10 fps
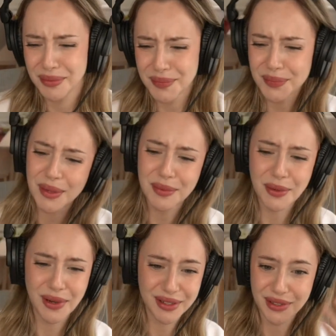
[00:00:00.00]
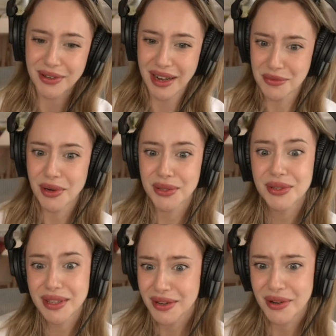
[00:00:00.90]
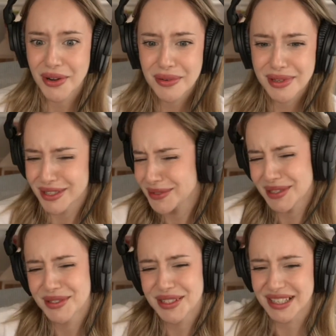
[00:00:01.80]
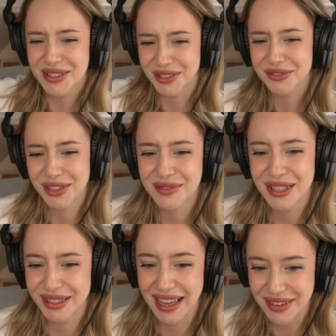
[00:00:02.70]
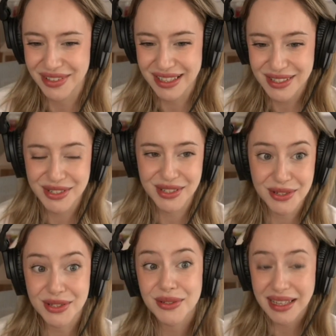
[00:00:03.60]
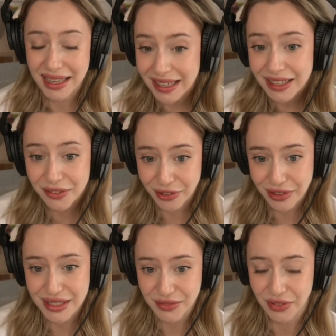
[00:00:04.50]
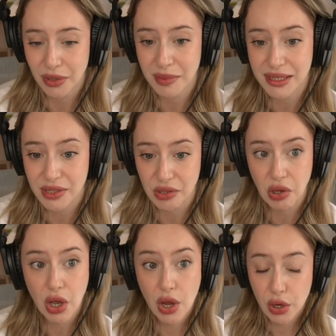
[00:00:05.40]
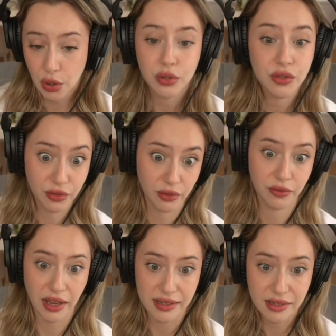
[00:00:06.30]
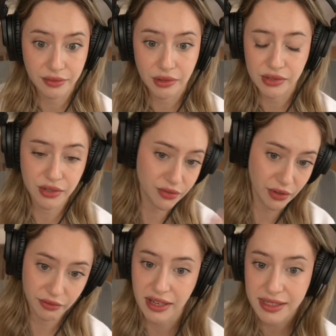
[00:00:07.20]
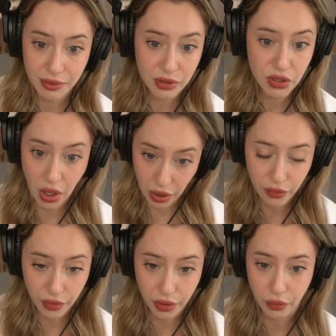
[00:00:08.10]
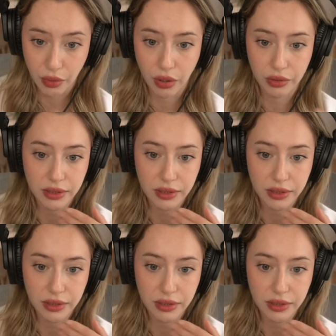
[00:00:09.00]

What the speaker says: people wonder, right, where do they go? Because we don't see short films on Netflix or so. So the idea for this film is to go to film festivals. There's film festivals all over the world,